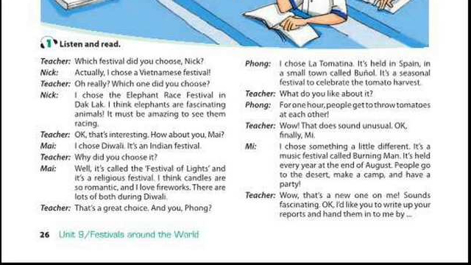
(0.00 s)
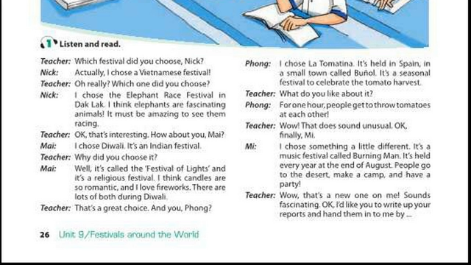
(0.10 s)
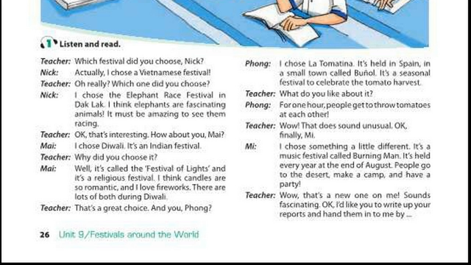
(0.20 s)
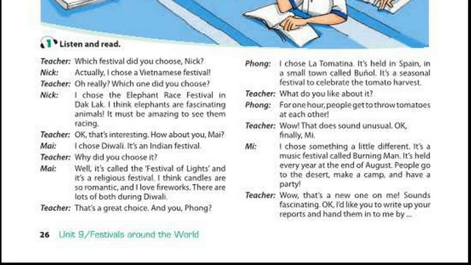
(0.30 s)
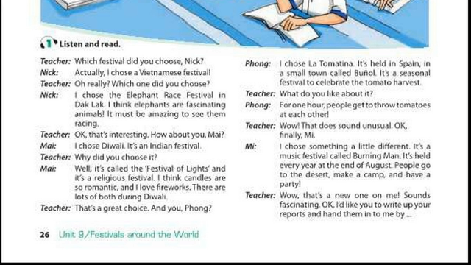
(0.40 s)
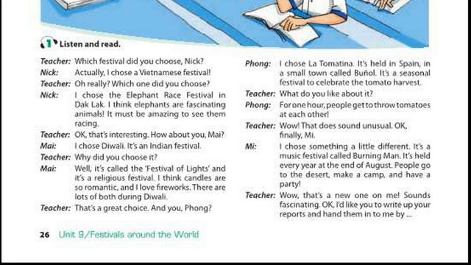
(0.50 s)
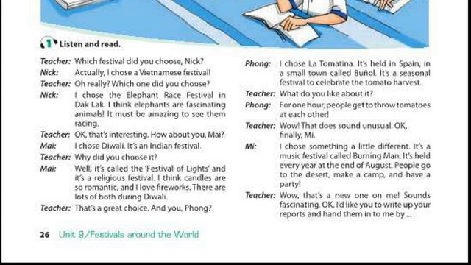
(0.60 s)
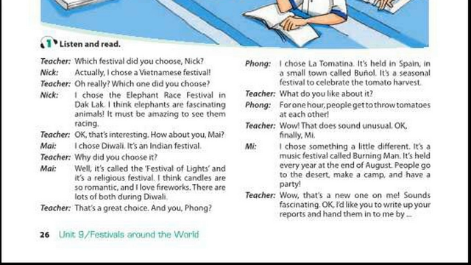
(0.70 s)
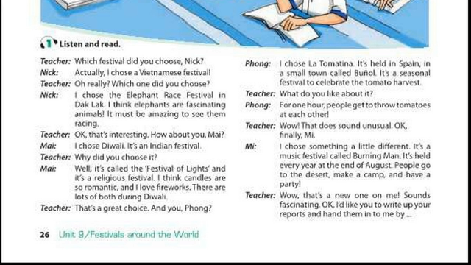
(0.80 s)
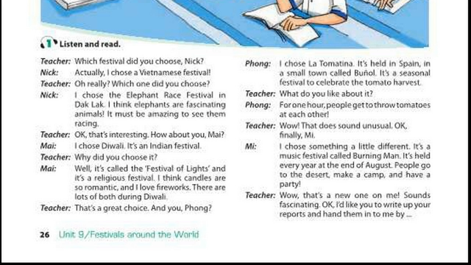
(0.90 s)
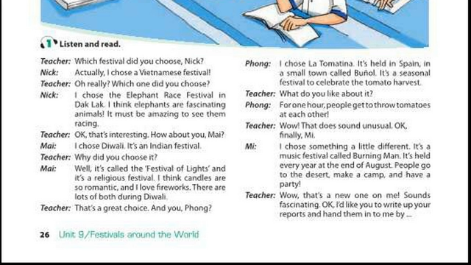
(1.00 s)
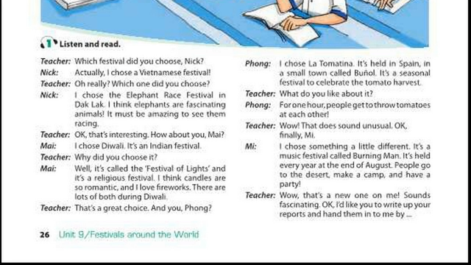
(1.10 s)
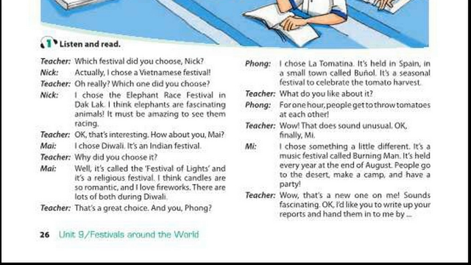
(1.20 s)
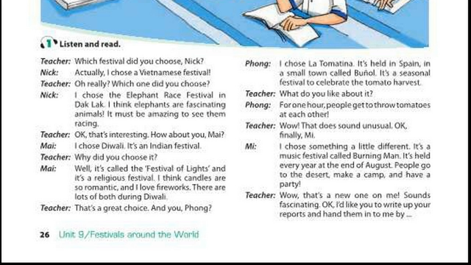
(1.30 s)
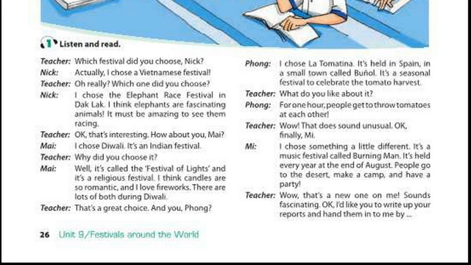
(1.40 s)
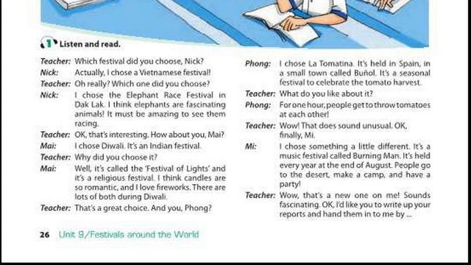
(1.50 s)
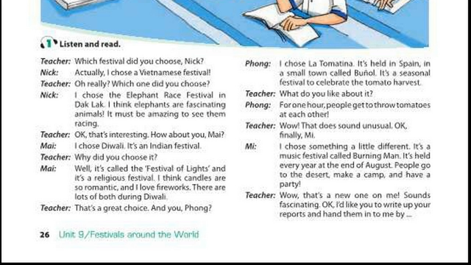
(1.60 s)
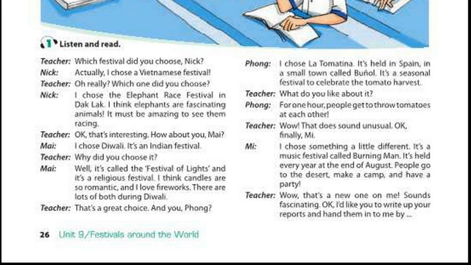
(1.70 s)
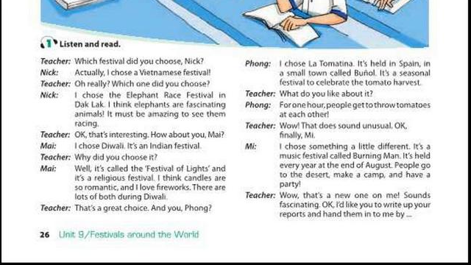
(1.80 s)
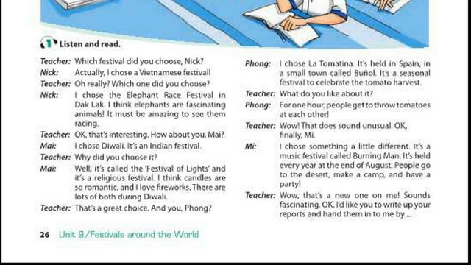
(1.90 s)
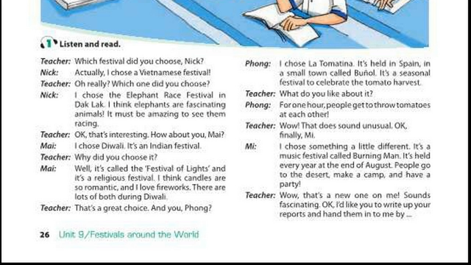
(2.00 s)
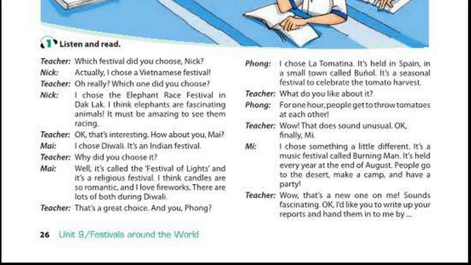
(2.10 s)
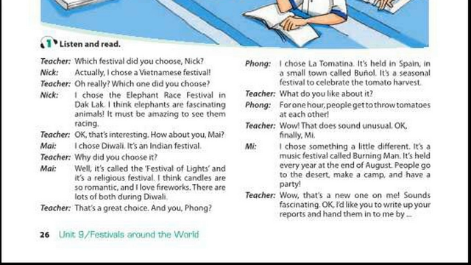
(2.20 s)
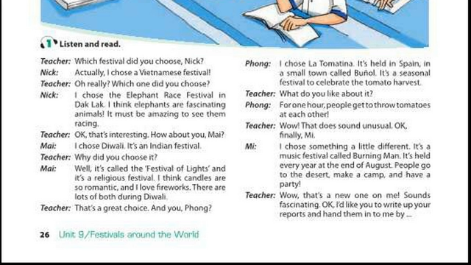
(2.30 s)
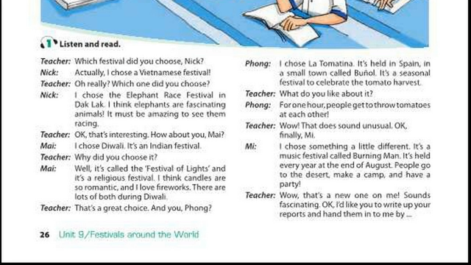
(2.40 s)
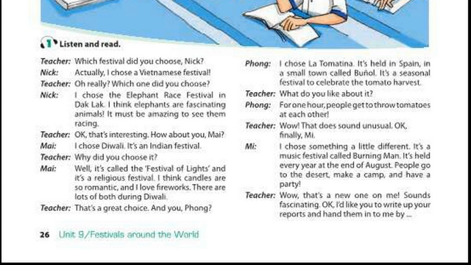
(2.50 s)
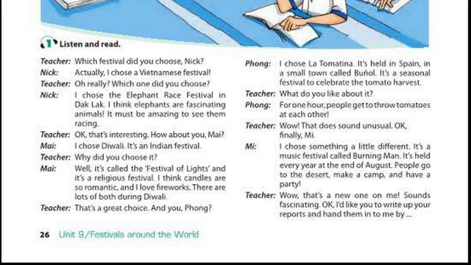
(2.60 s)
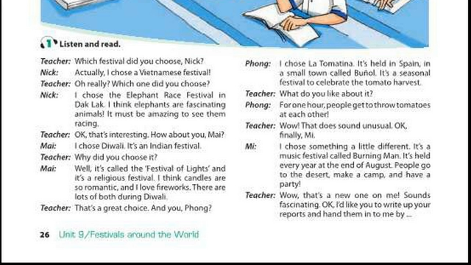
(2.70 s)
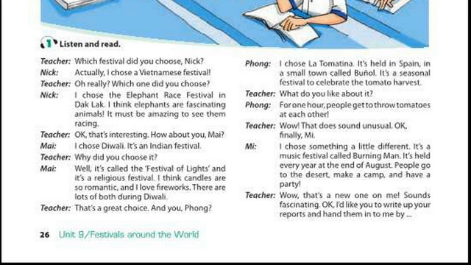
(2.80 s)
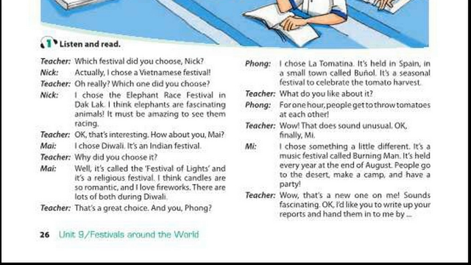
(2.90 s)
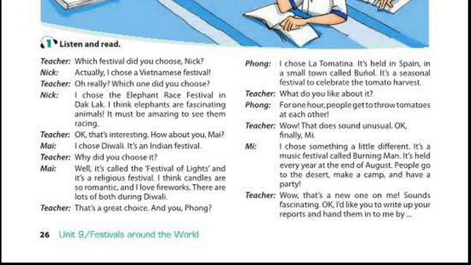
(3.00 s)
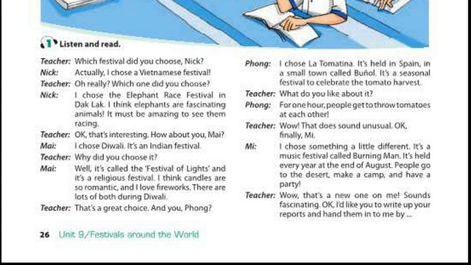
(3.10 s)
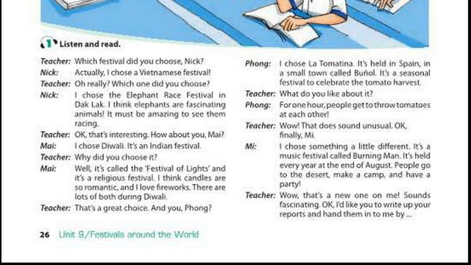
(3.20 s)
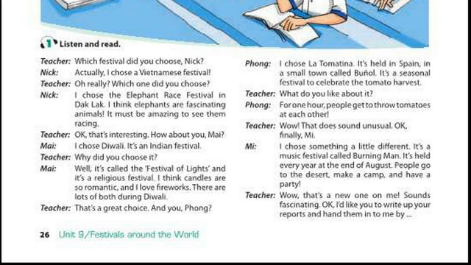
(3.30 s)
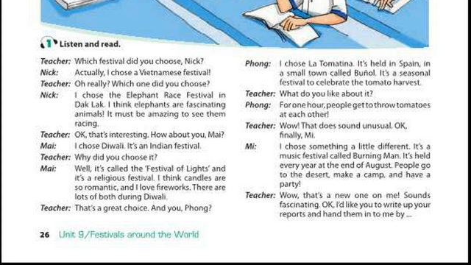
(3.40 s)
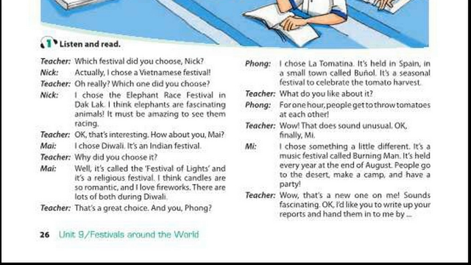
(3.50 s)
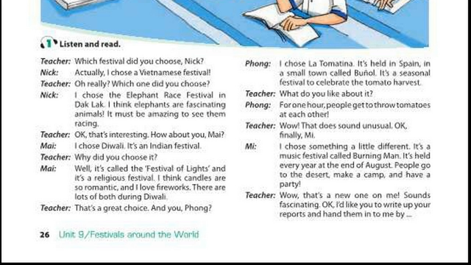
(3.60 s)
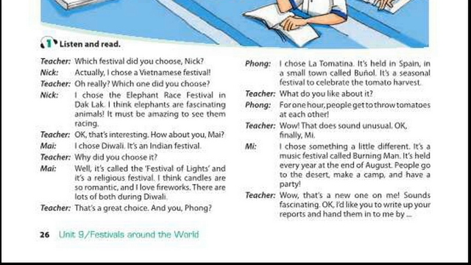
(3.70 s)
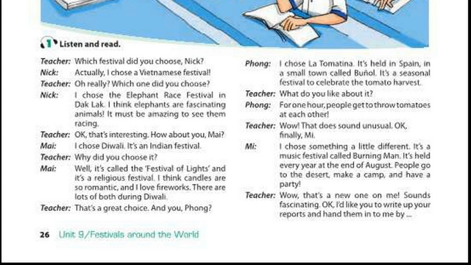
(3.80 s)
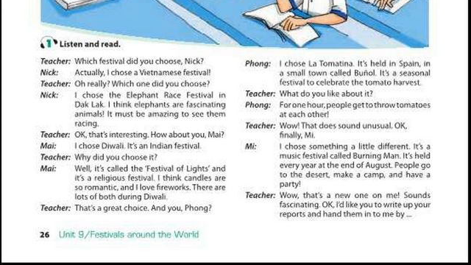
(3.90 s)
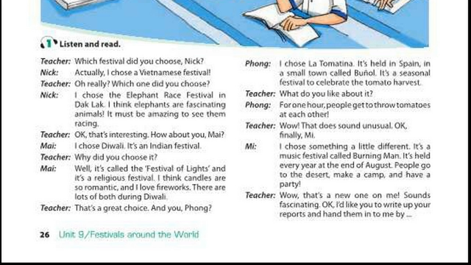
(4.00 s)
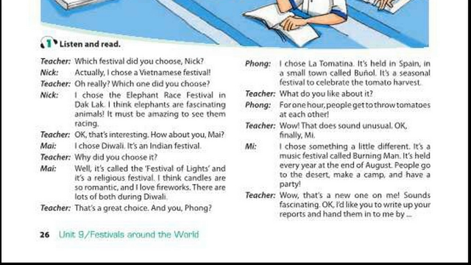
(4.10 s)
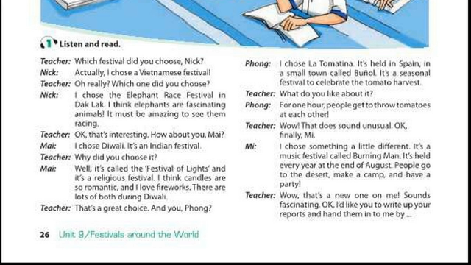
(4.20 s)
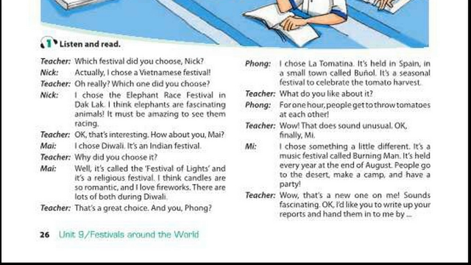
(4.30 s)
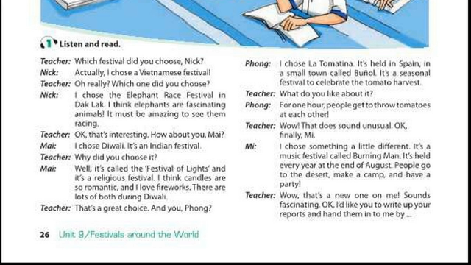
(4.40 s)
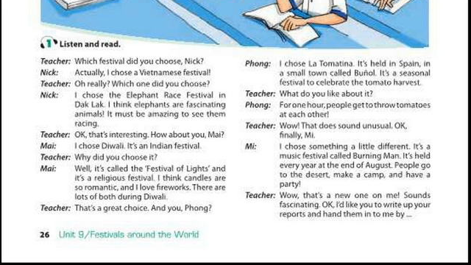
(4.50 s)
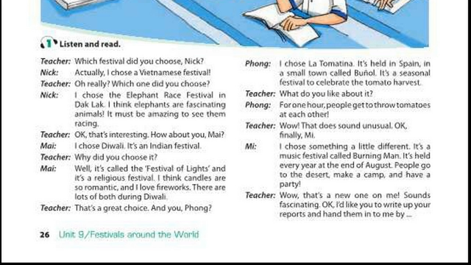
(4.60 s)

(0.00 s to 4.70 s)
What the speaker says: (no speaker visible)